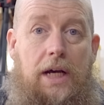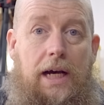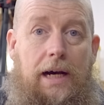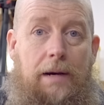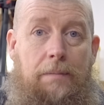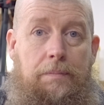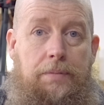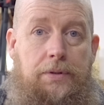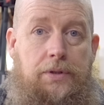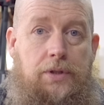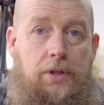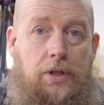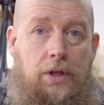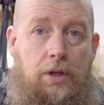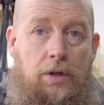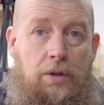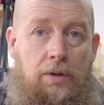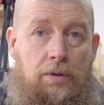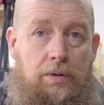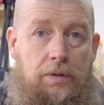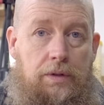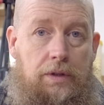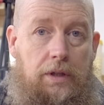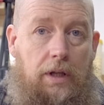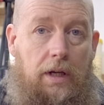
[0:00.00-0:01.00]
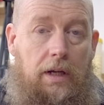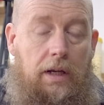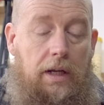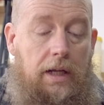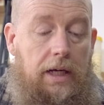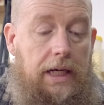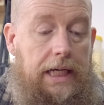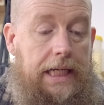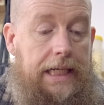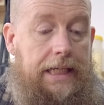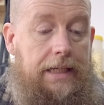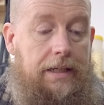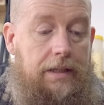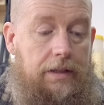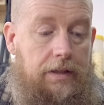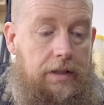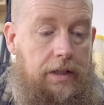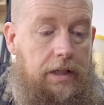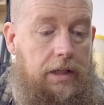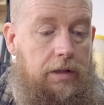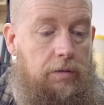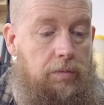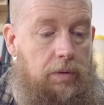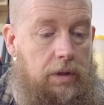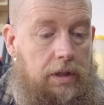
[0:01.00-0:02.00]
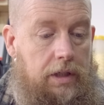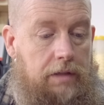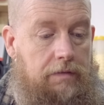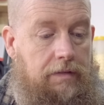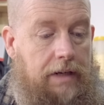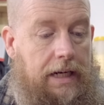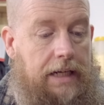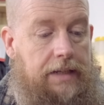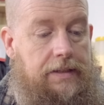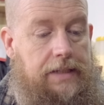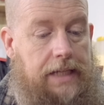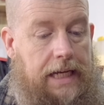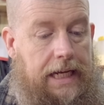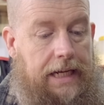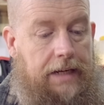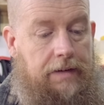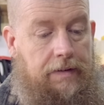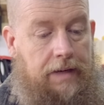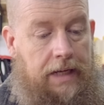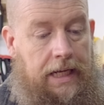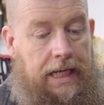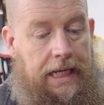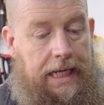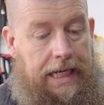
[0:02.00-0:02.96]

up to the line that you want to route out,